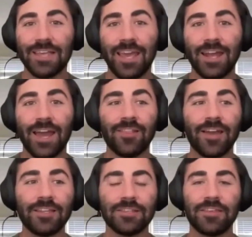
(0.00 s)
And I
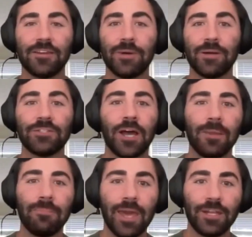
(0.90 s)
like to think about
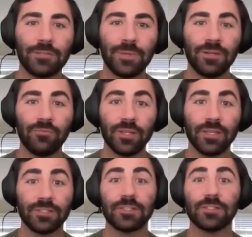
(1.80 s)
time management really
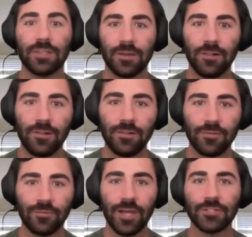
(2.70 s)
as a skill,
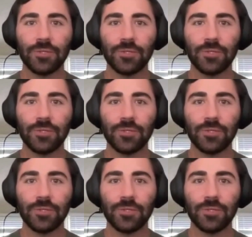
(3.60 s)
right?